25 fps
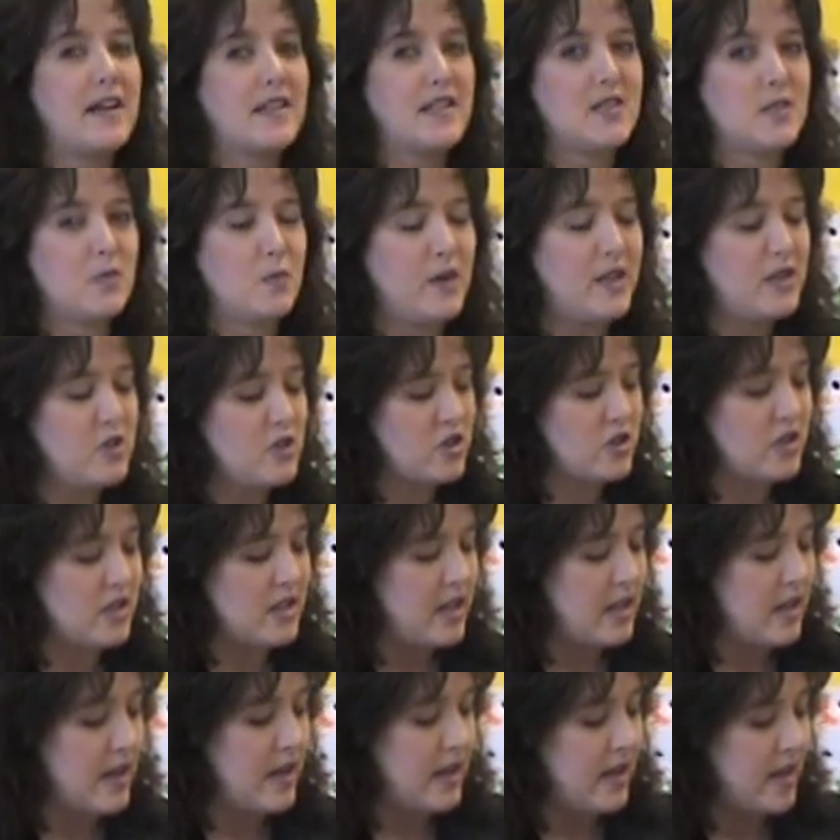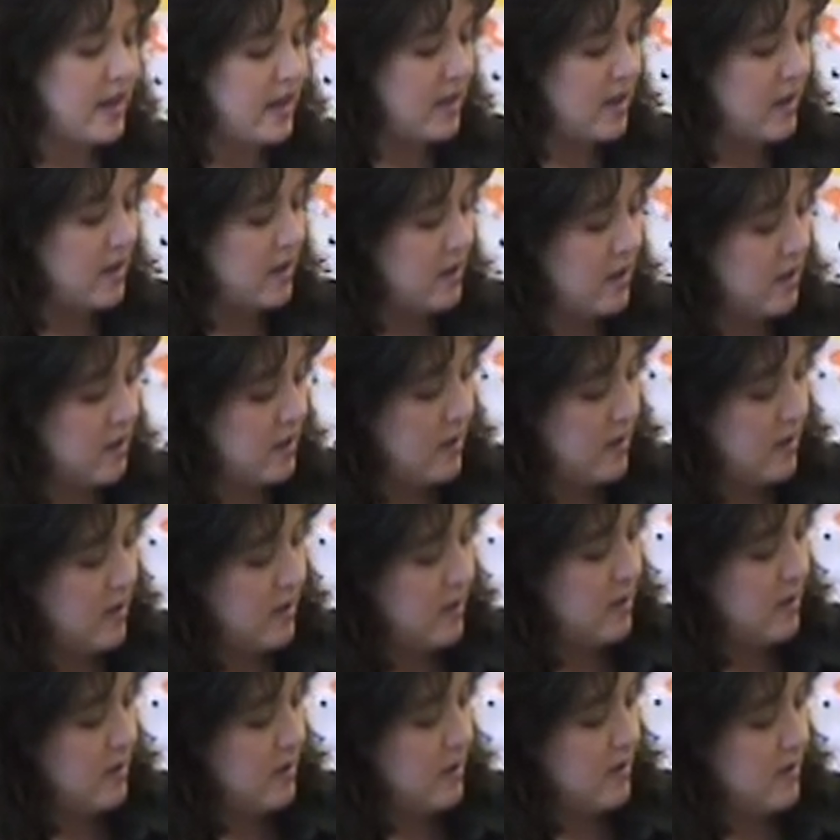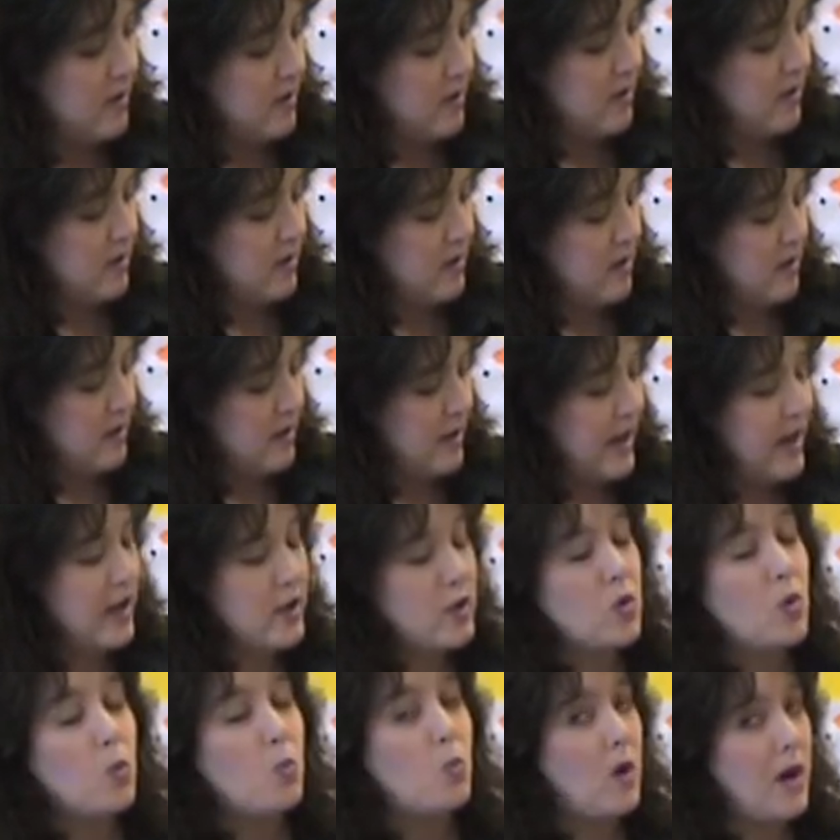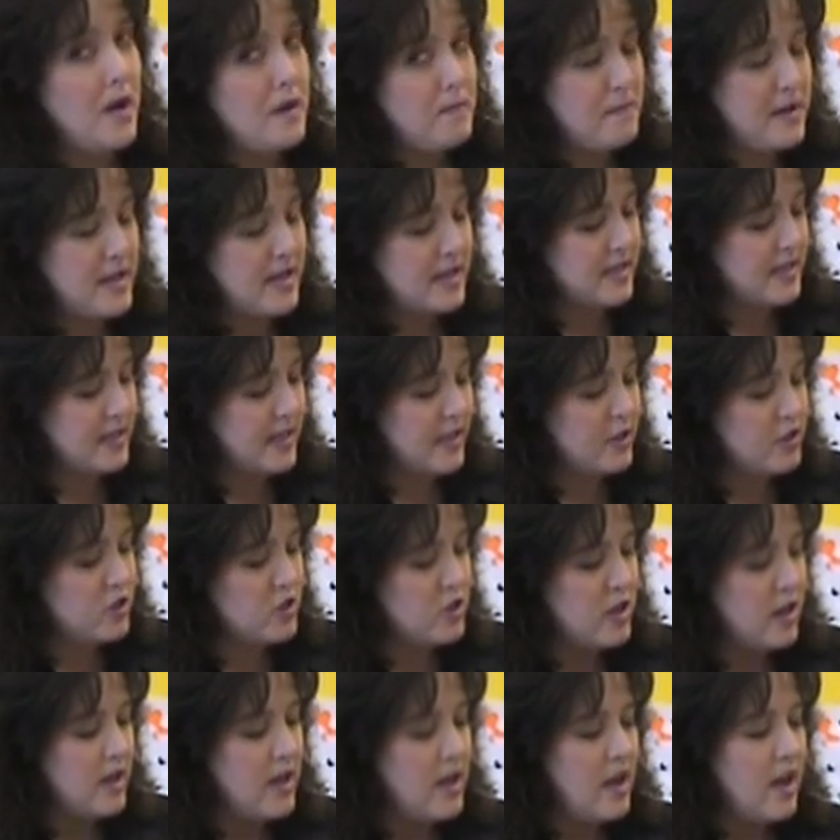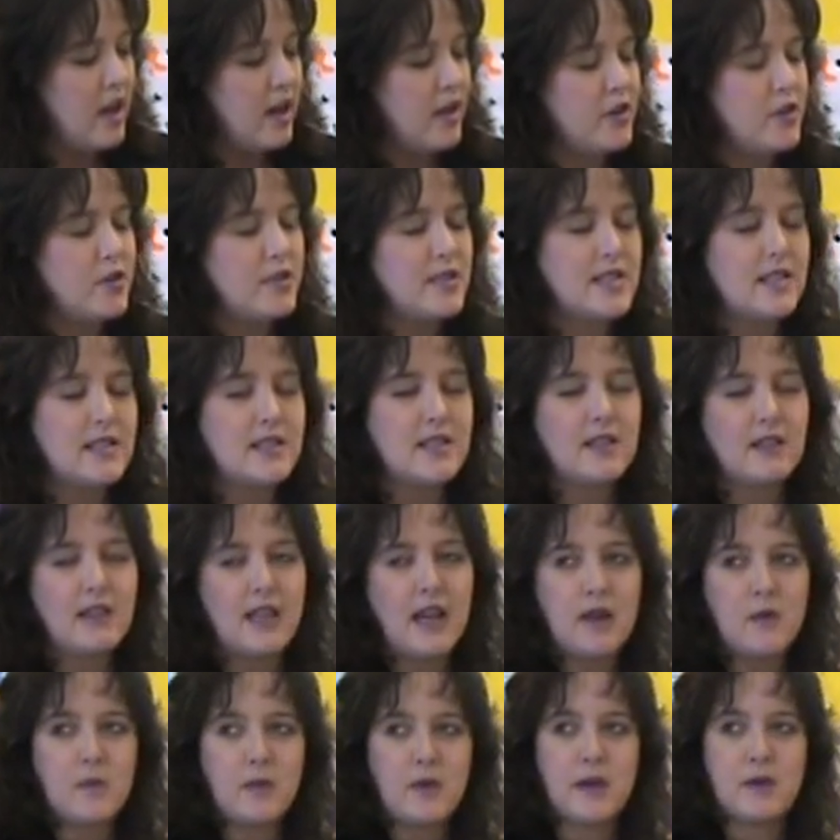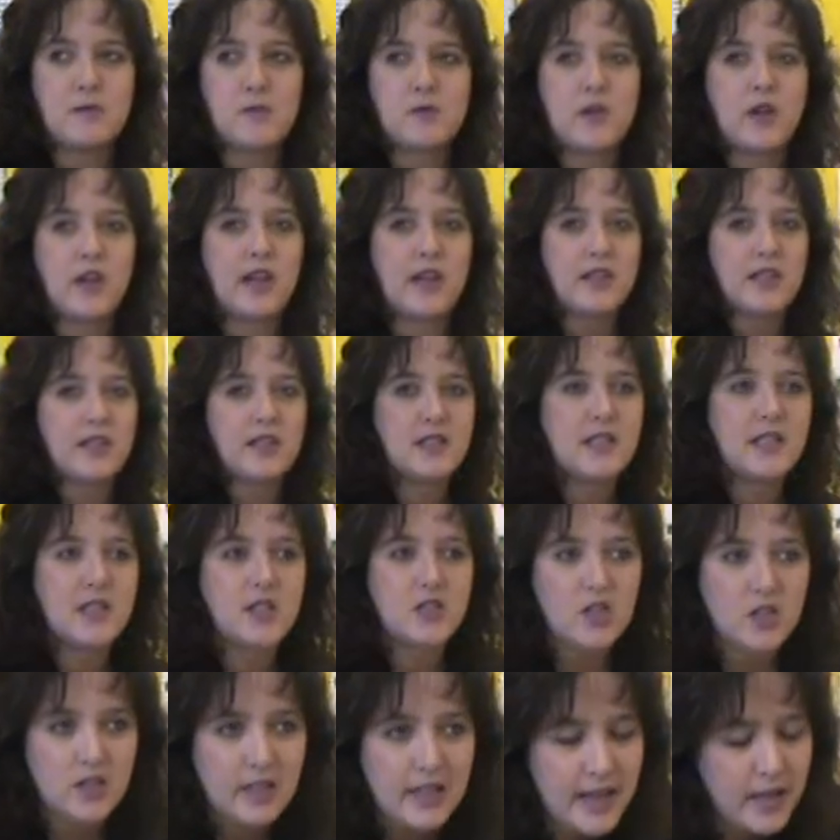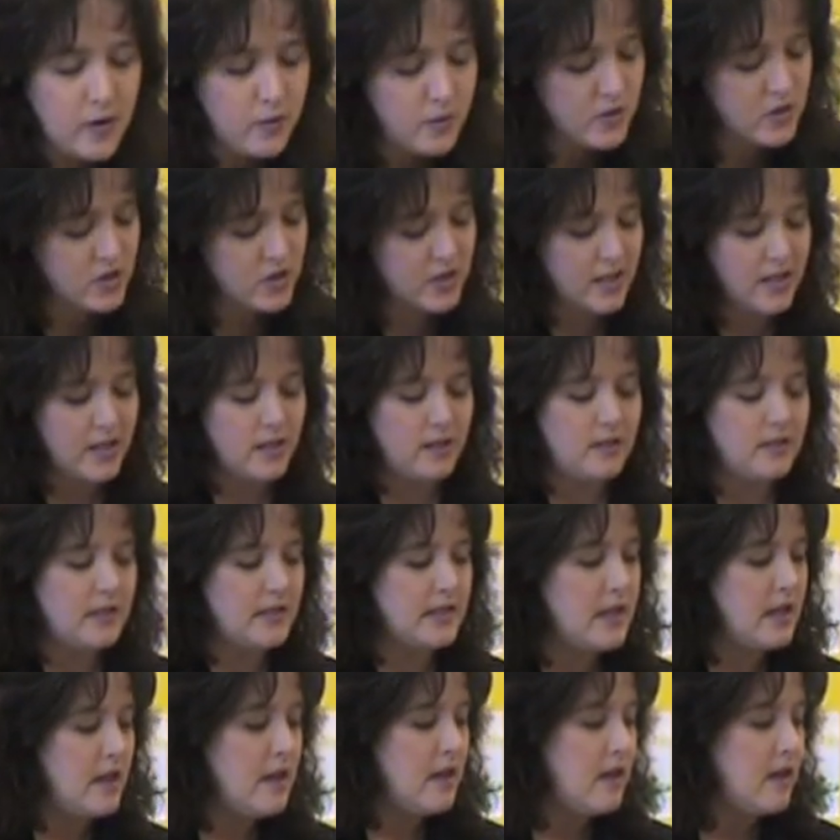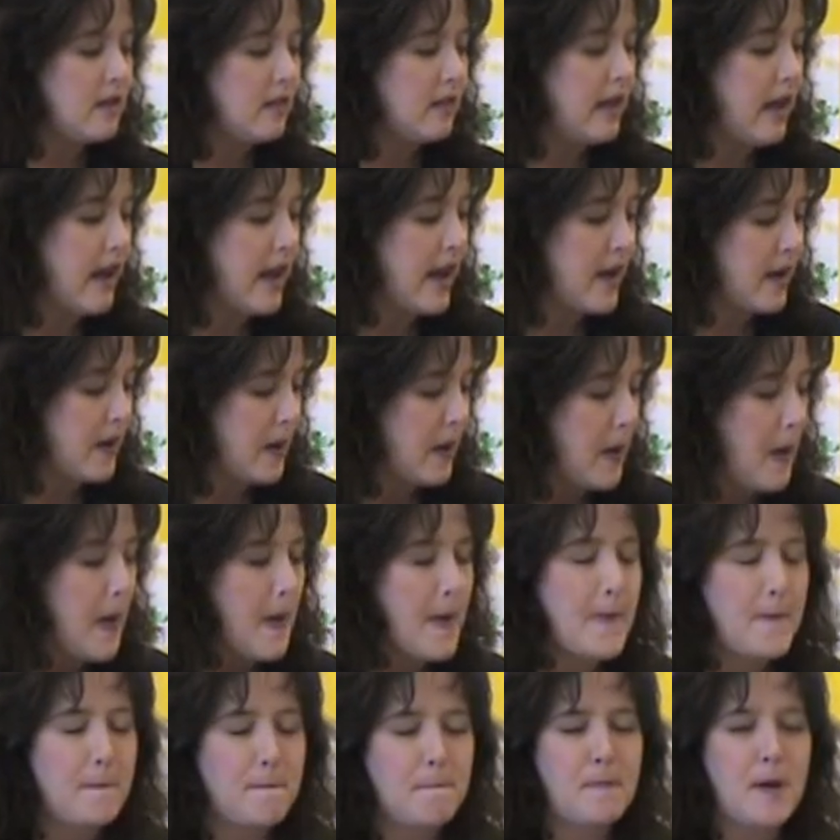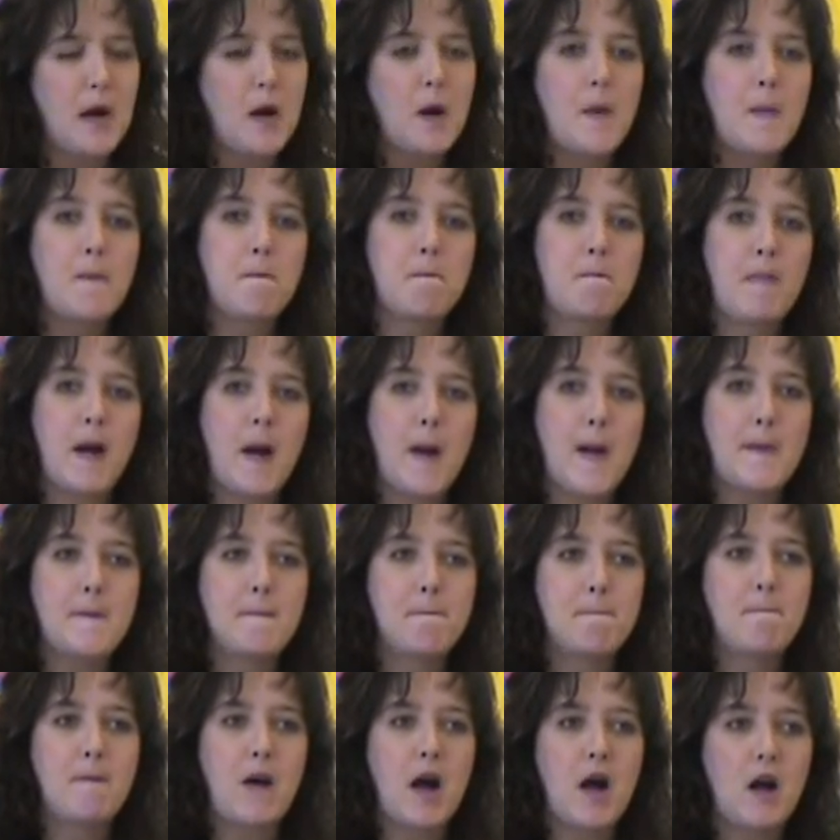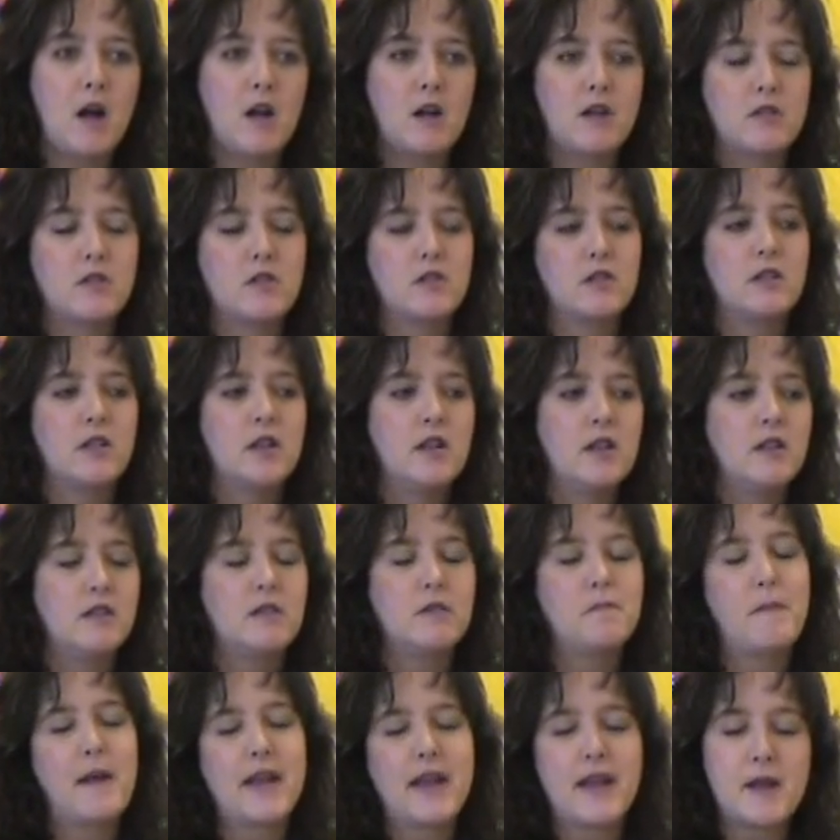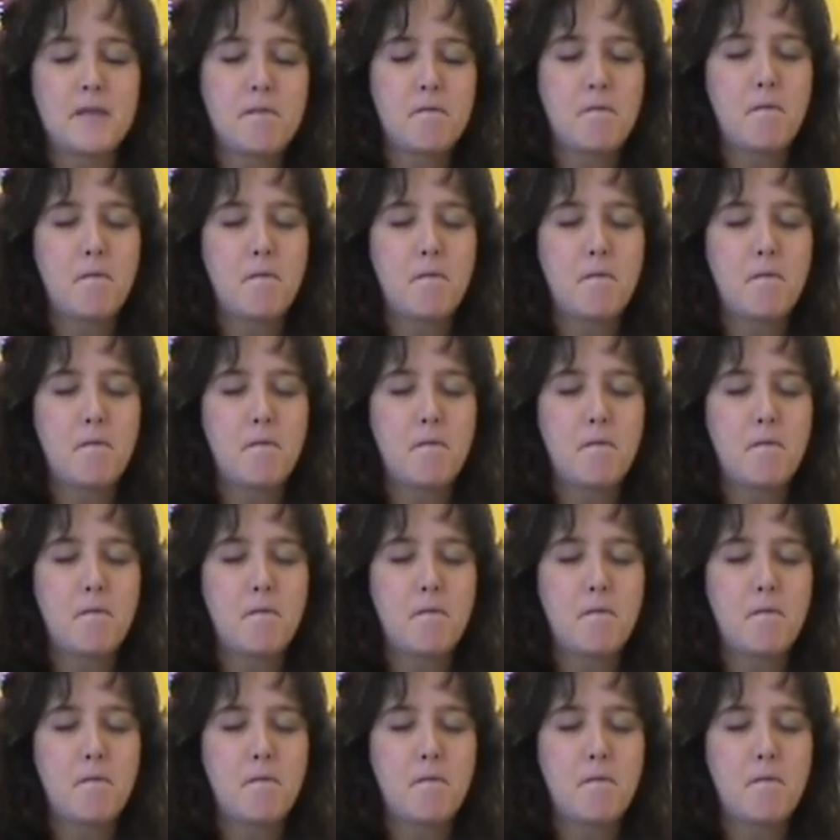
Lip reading: switch can handle one message. I use this a lot when I'm trying to teach language skills, like b-b-b. Make a